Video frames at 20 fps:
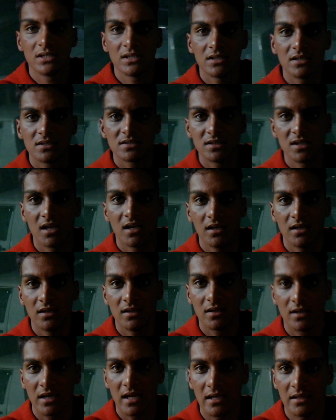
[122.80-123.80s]
is standing
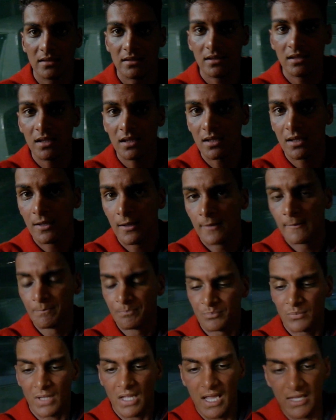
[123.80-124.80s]
right there.
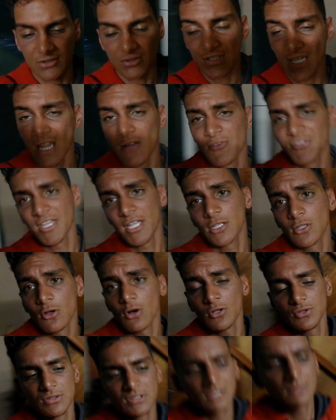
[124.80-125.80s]
I had to drive with that car
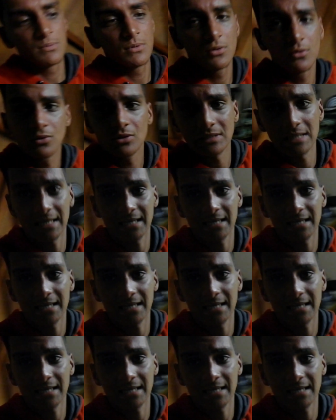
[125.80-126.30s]
today because, like I